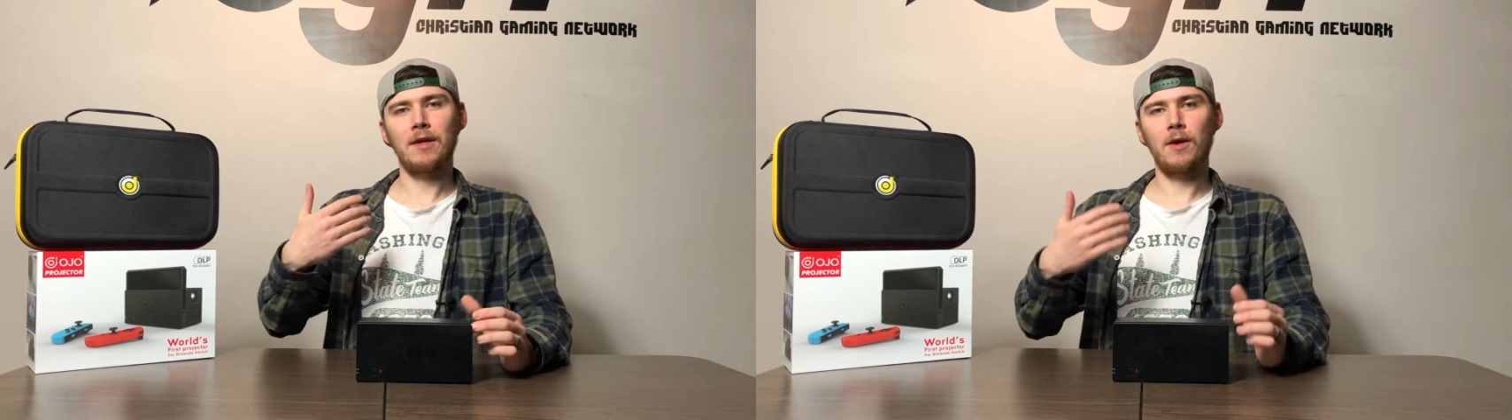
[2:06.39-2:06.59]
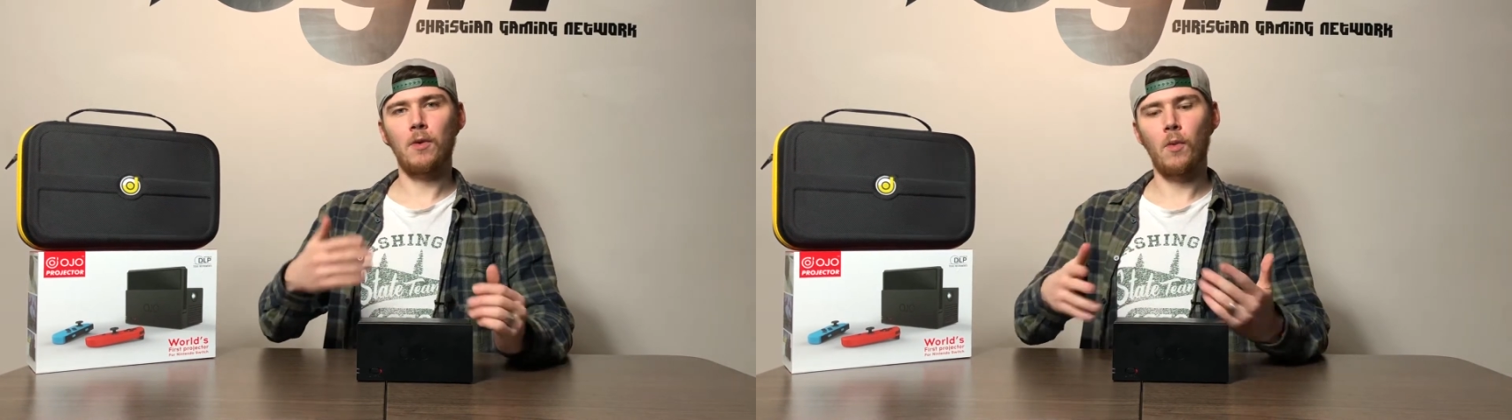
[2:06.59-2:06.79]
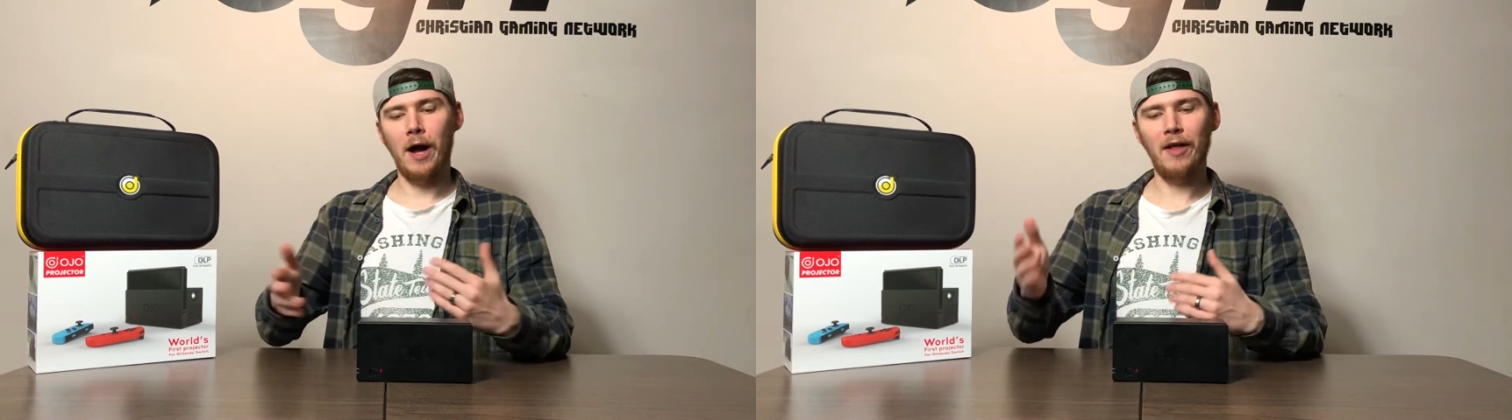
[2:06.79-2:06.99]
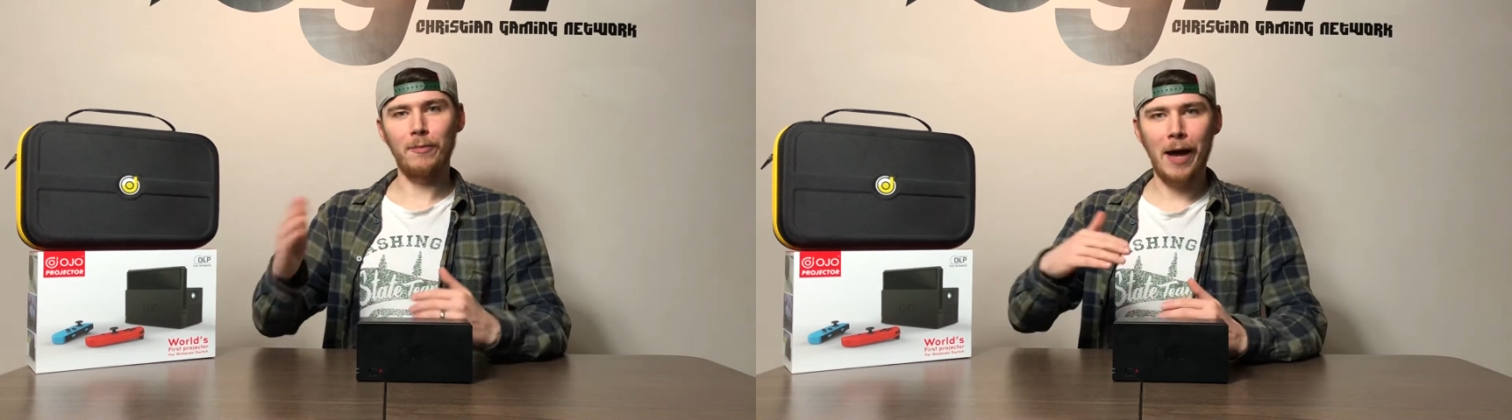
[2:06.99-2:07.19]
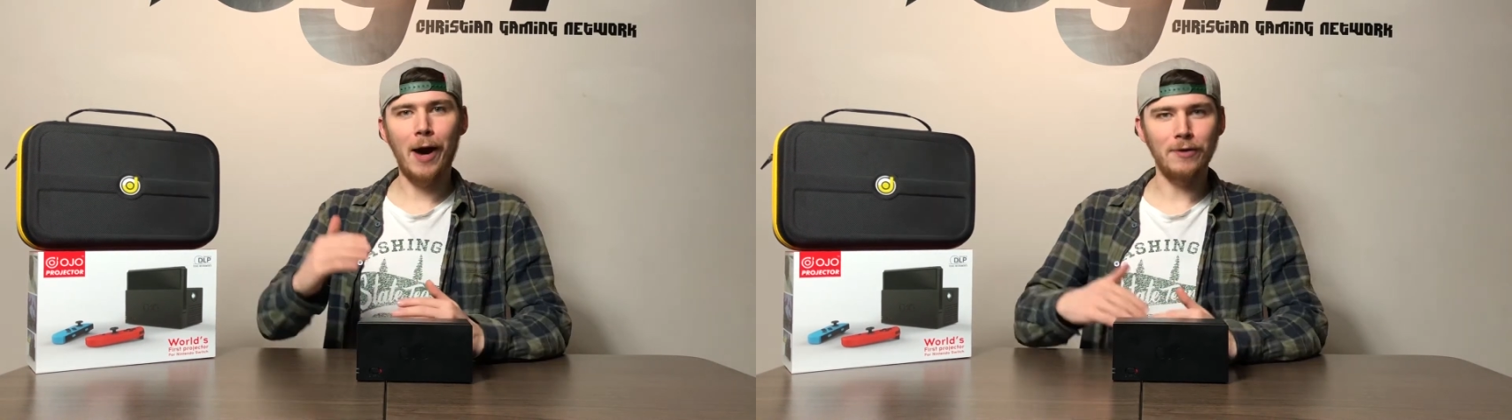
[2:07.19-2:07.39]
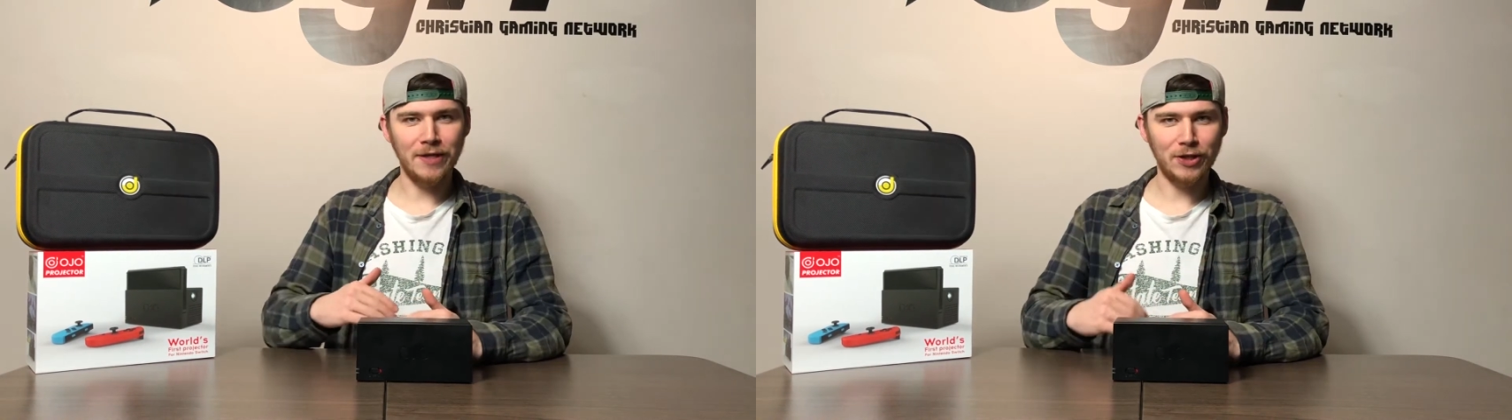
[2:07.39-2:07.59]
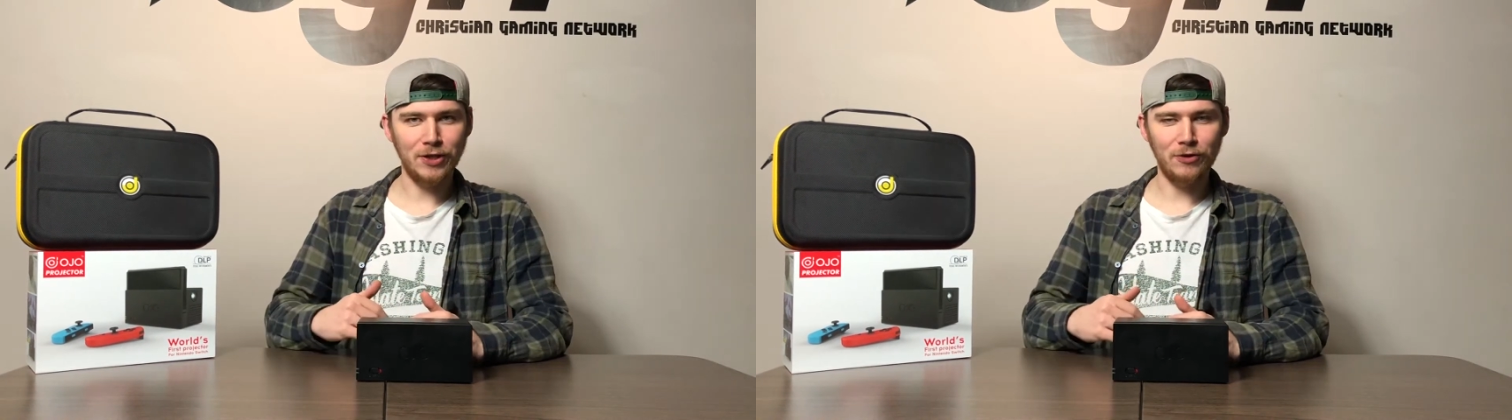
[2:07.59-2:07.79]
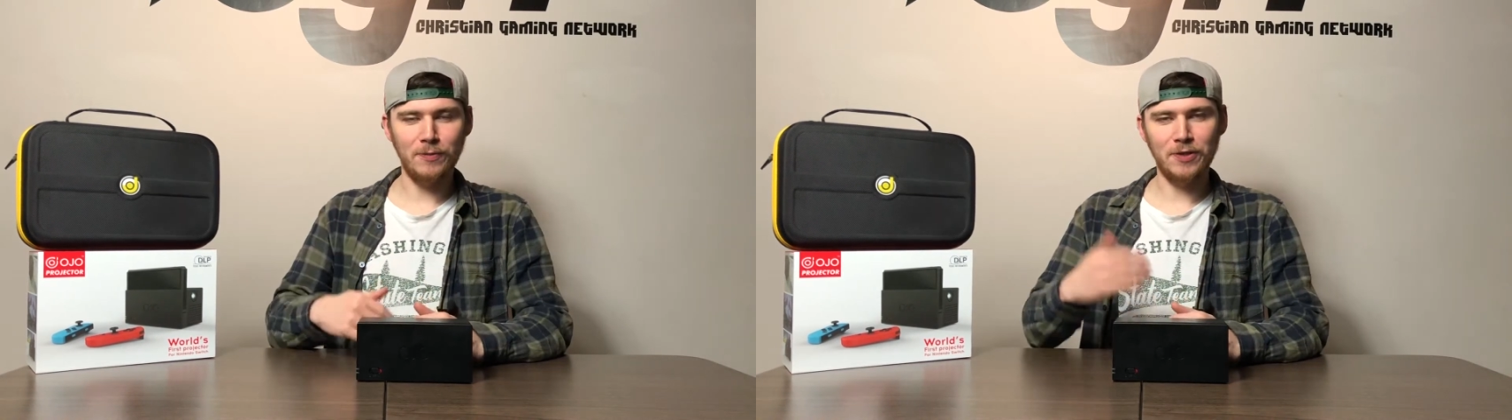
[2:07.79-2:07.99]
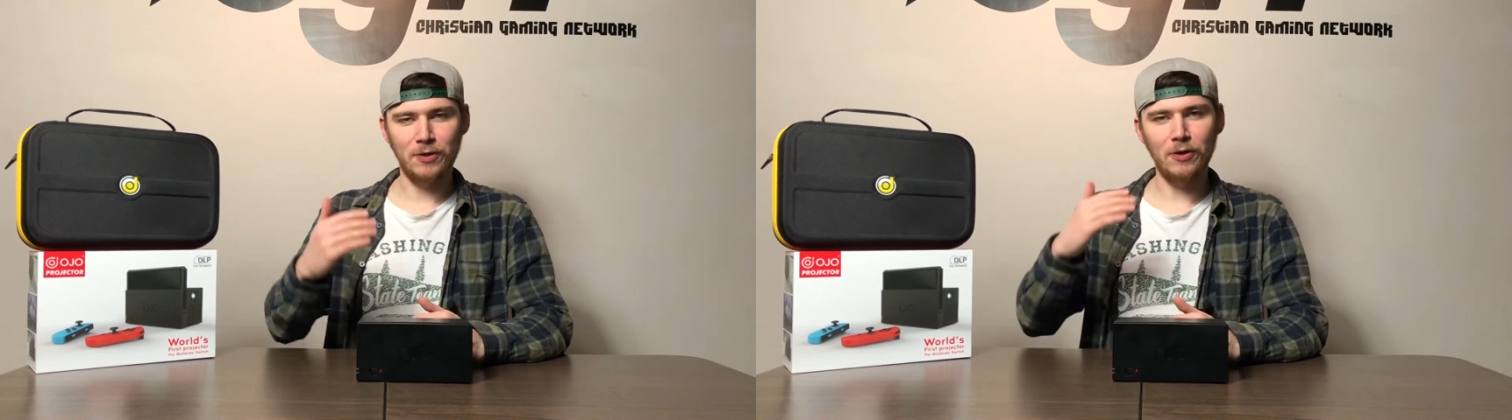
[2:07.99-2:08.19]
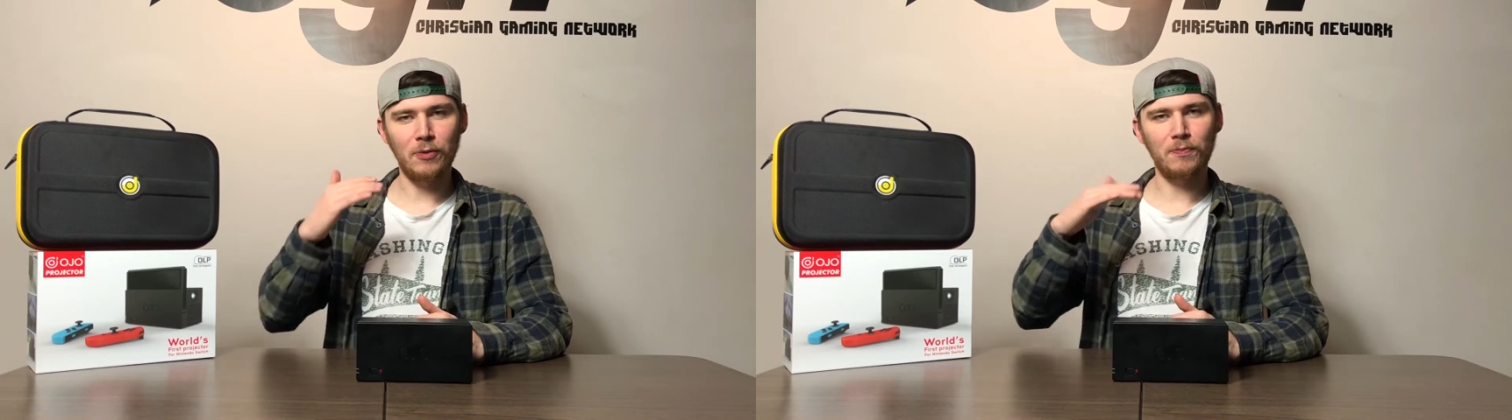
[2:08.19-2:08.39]
while the power is actually dropping. So
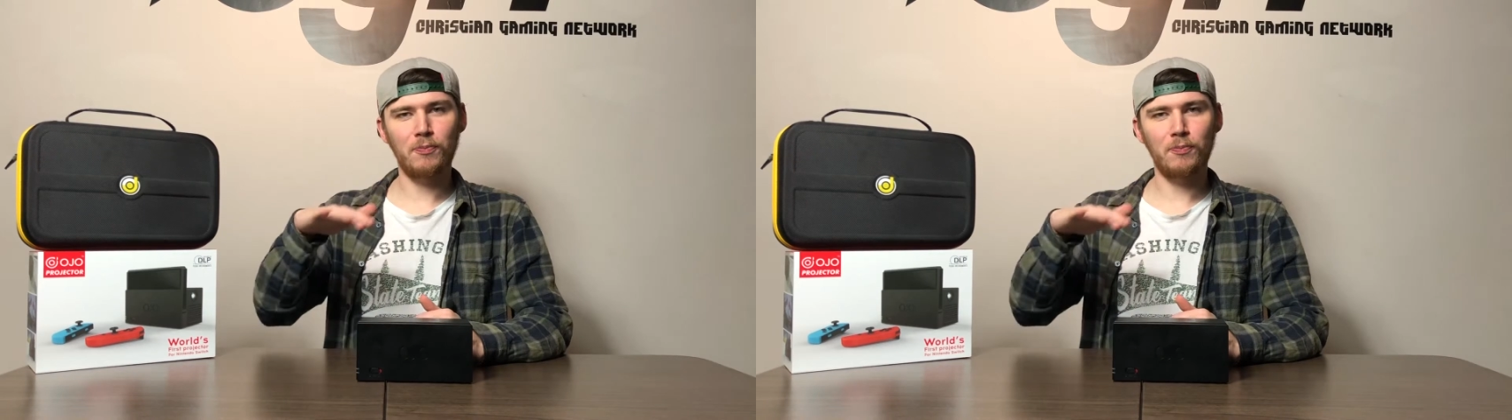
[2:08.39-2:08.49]
it'll